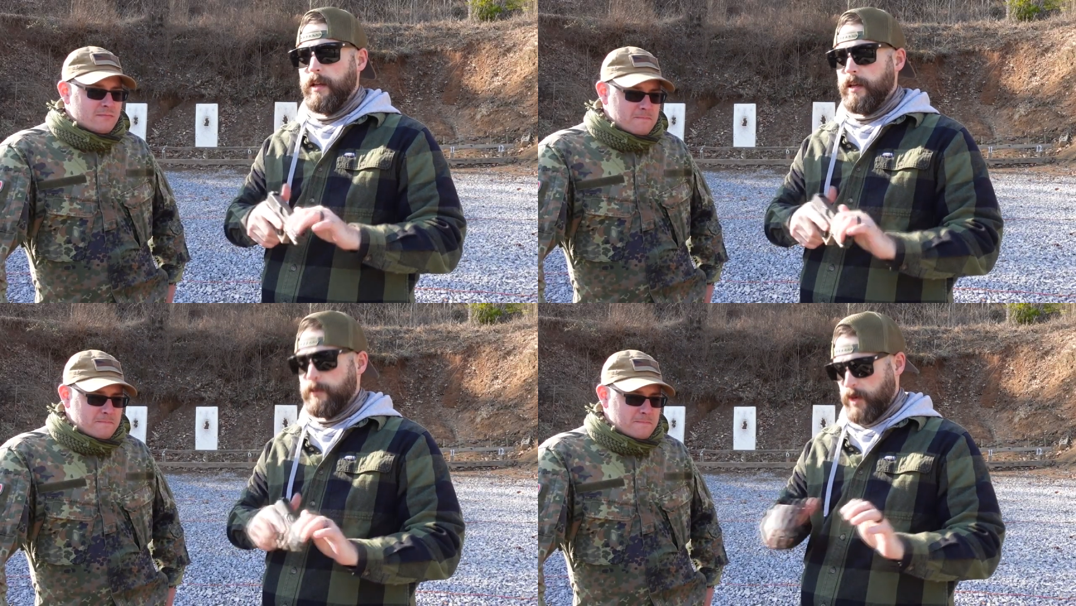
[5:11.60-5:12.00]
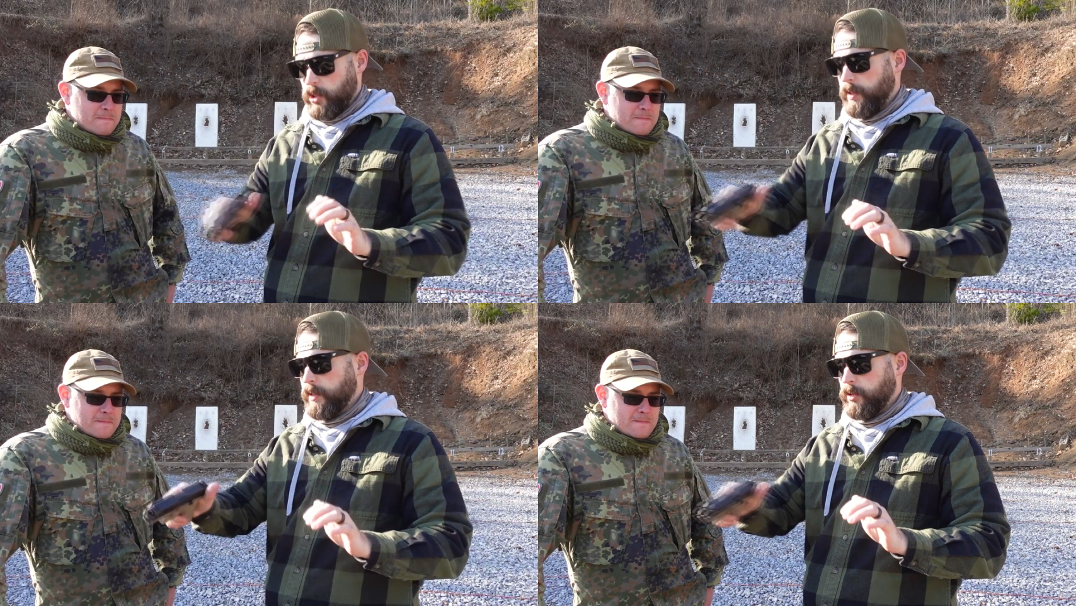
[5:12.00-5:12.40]

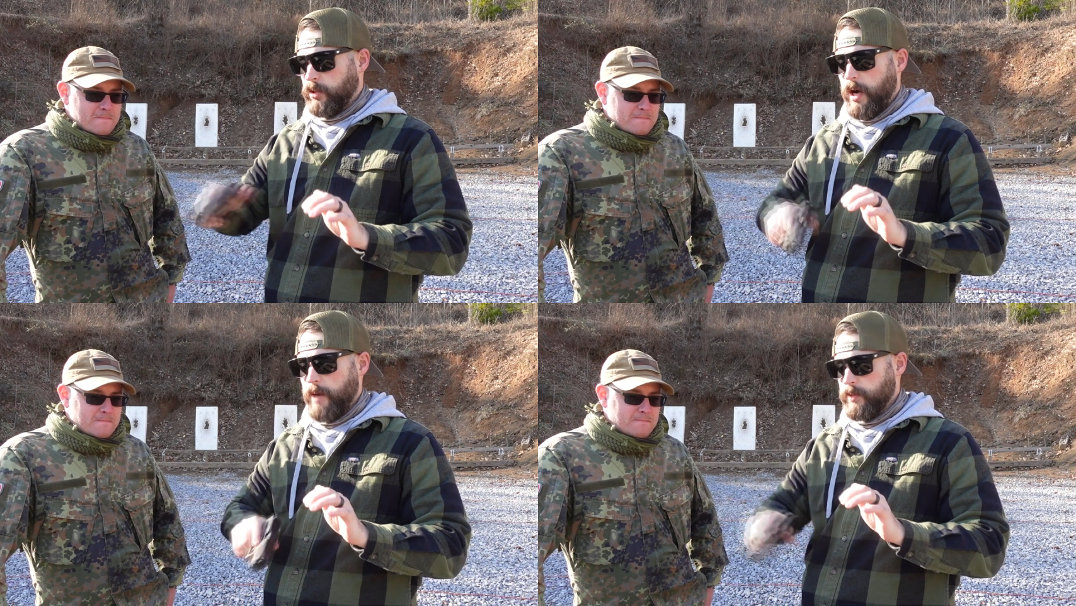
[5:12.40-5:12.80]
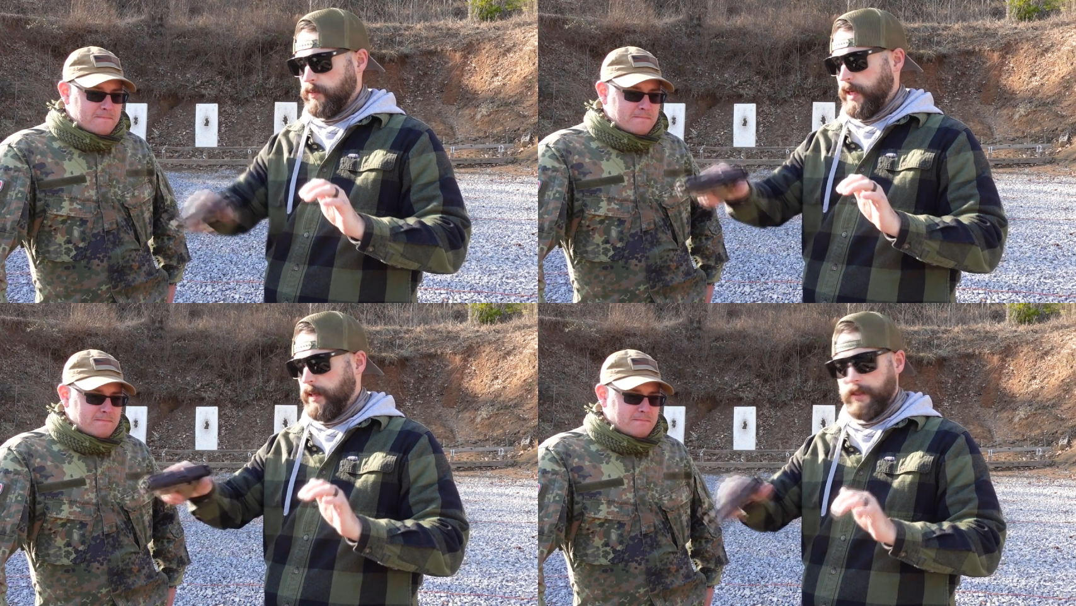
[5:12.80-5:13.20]
Speaker 1: especially at the top. So
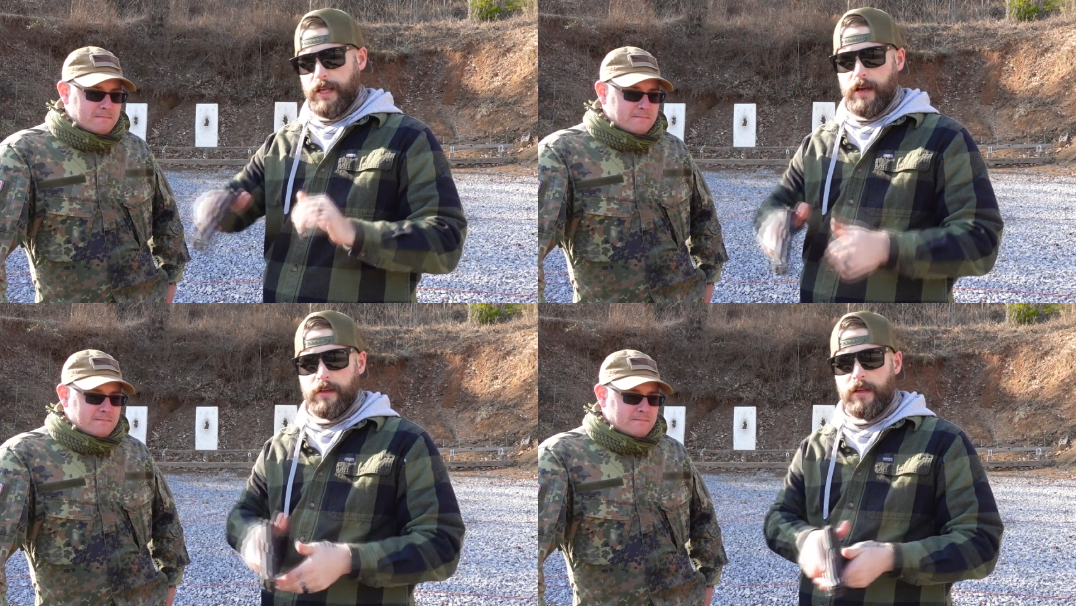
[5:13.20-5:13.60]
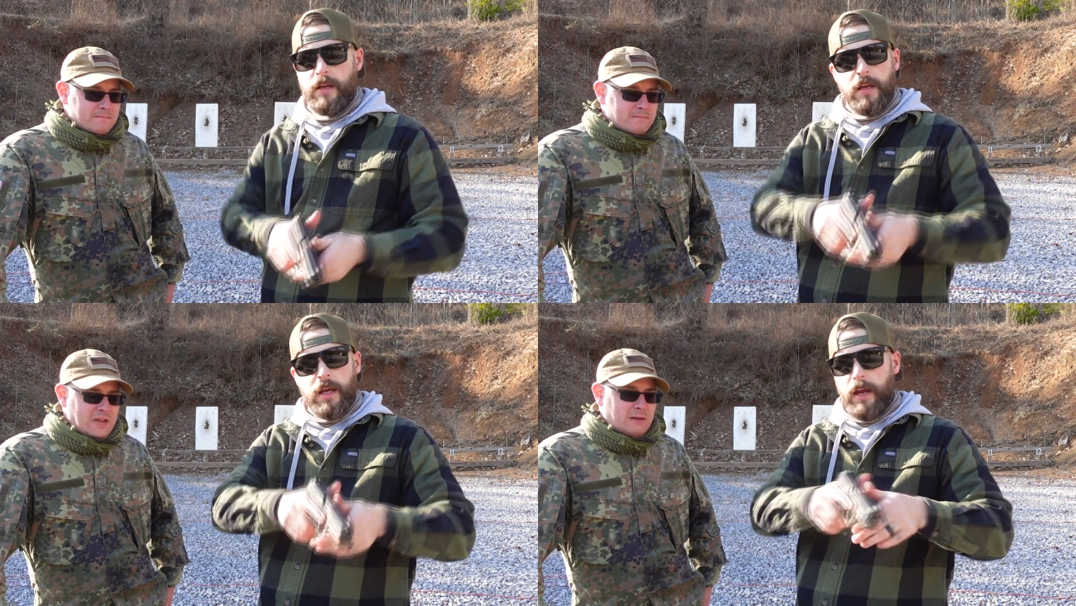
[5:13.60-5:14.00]
yeah.
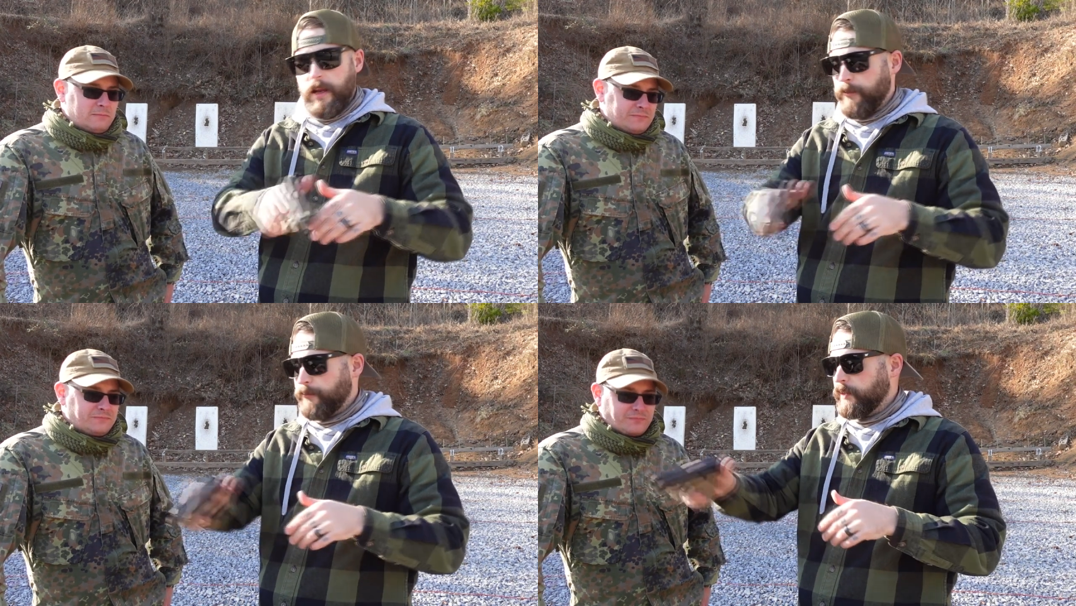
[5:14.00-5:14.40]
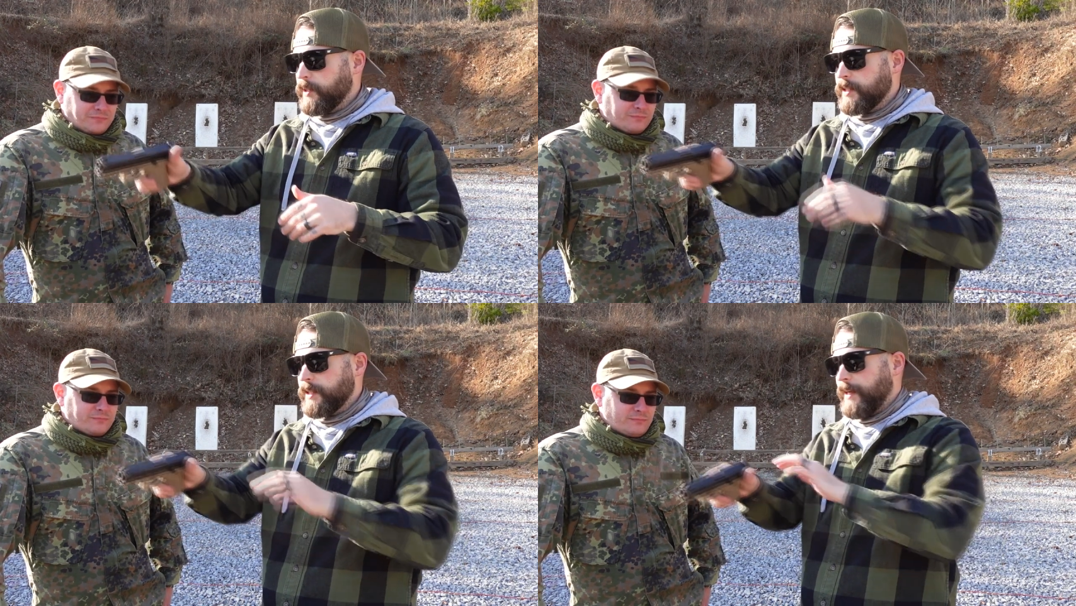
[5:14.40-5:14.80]
It
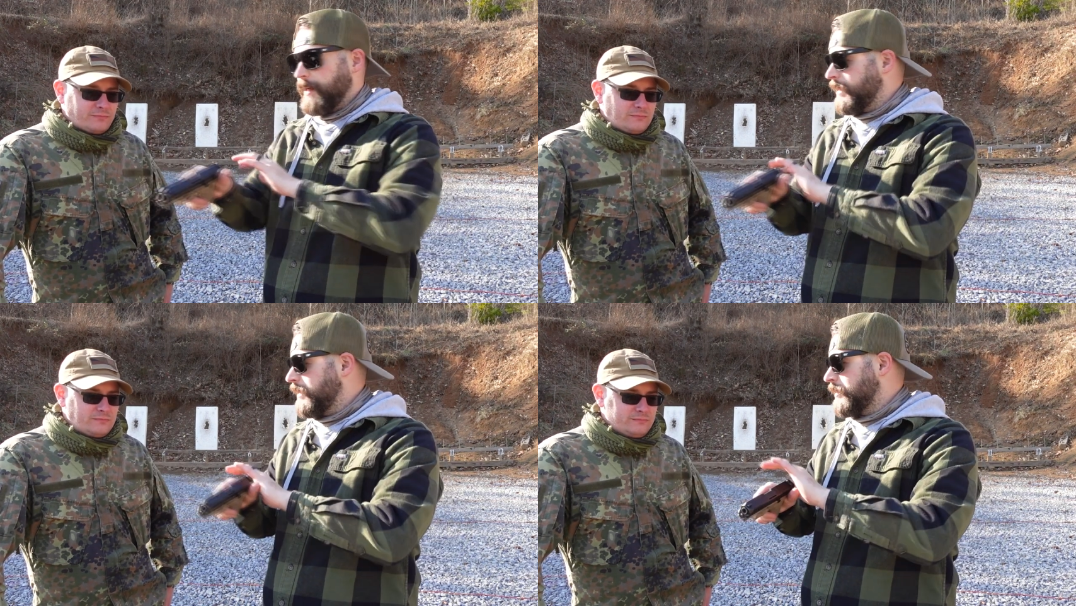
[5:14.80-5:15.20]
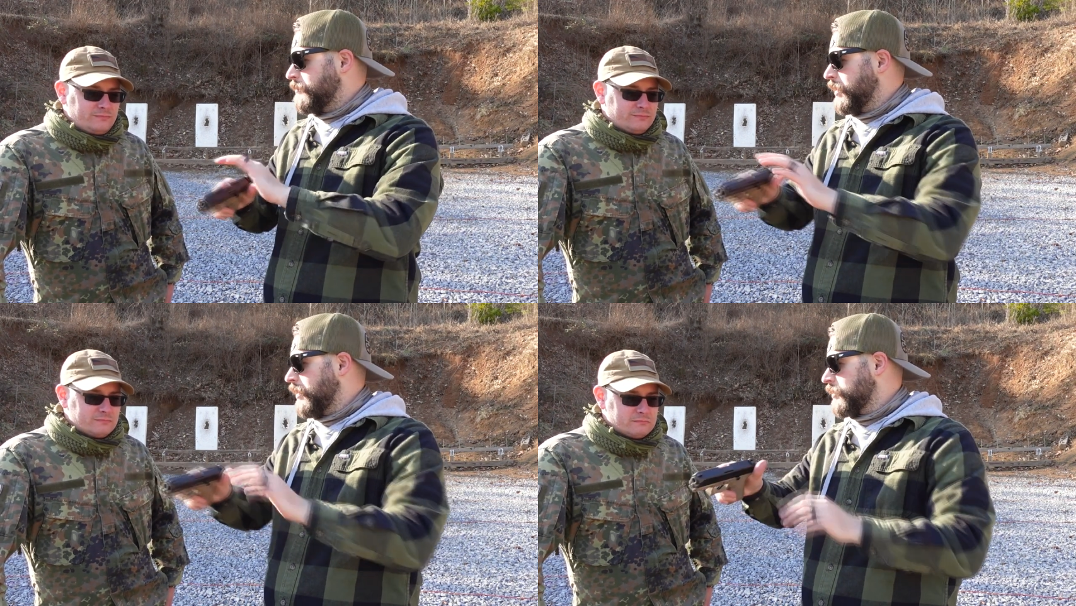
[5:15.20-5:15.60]
feels like it
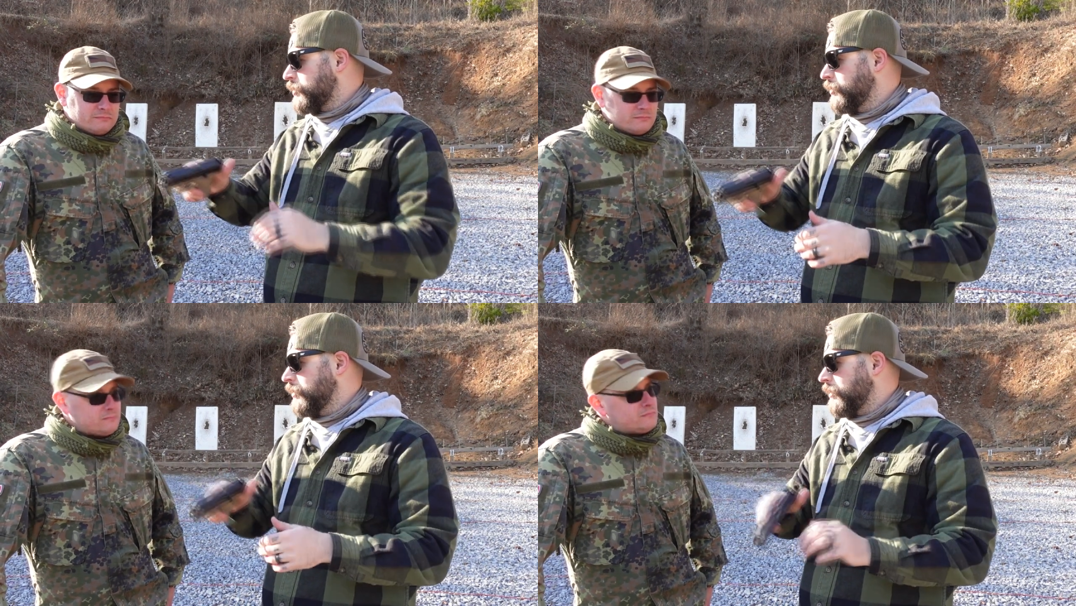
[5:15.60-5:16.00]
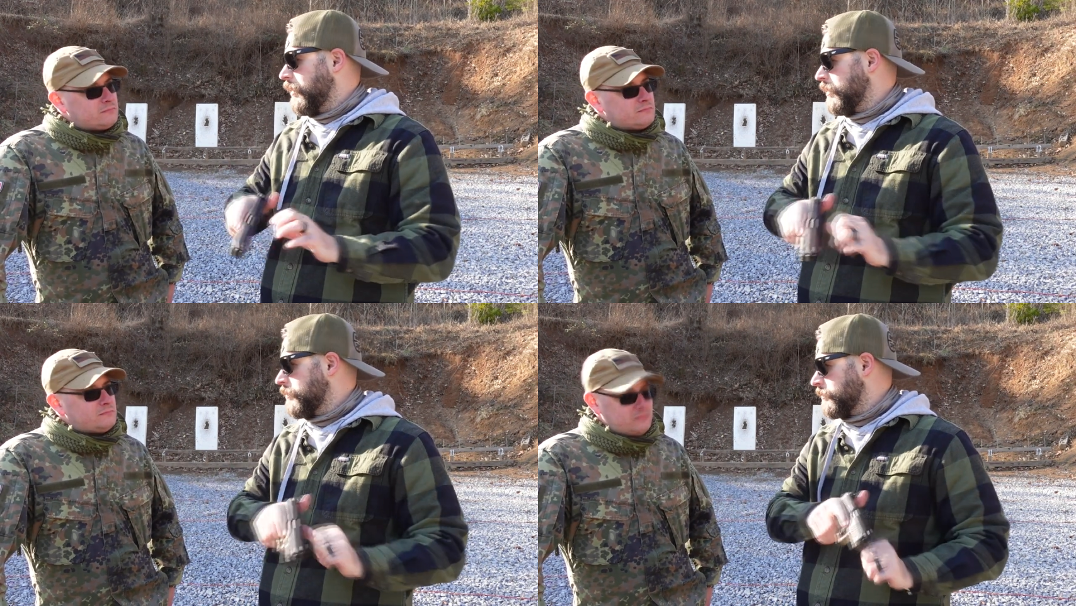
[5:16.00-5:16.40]
belongs to your arm.